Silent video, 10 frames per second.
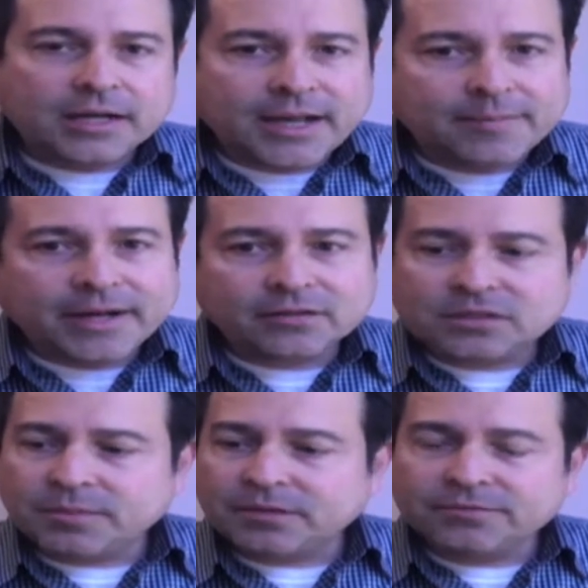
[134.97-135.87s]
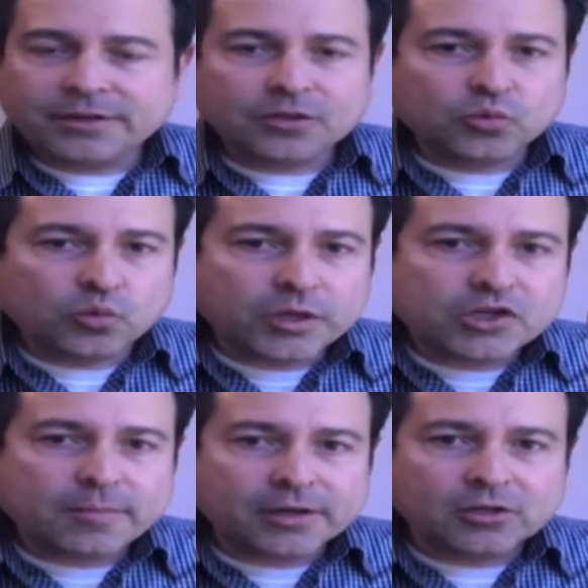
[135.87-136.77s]
coming out to be a very
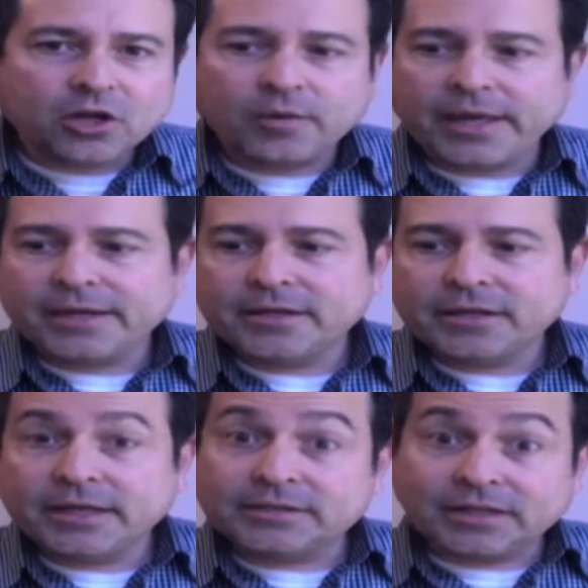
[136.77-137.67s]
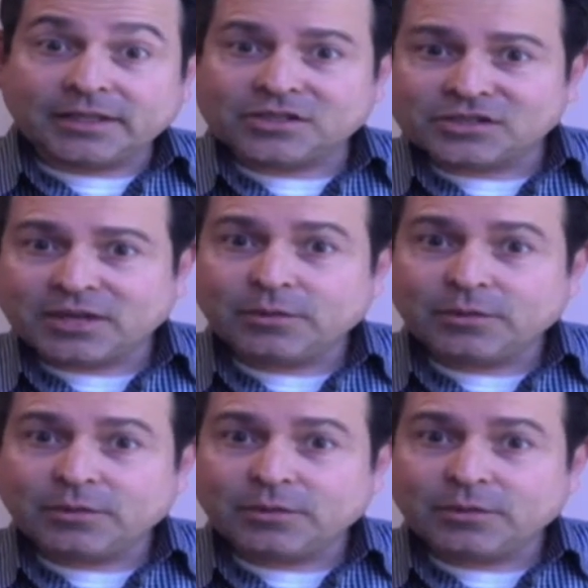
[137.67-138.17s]
rich Merlot, and as I like to say,